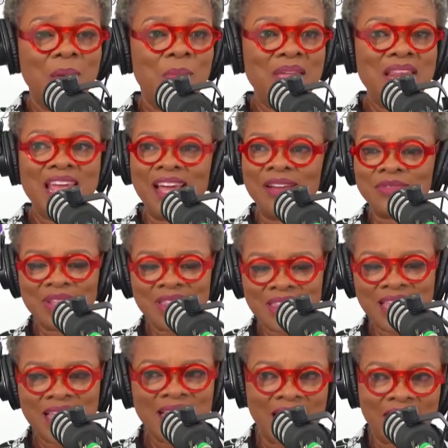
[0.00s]
being
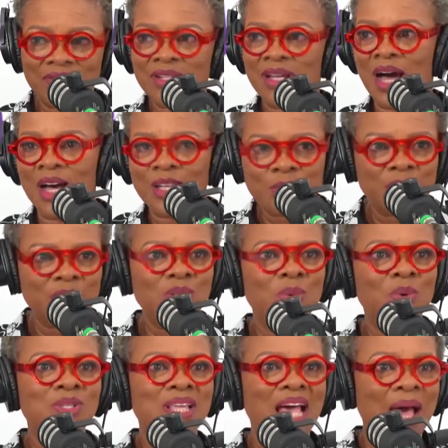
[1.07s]
everything, having a husband who
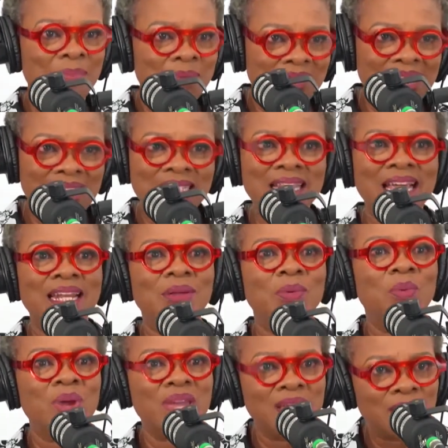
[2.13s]
was absent and
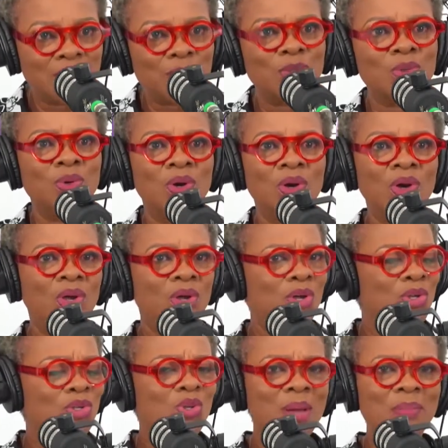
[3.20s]
away too.
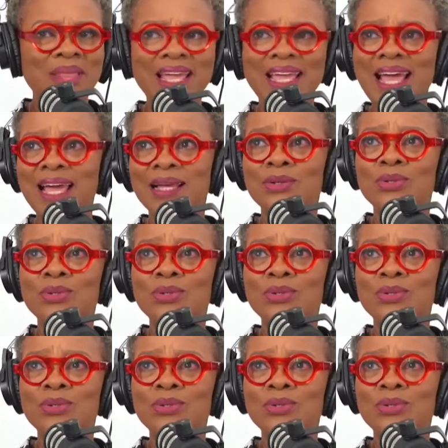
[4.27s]
So I'm like, I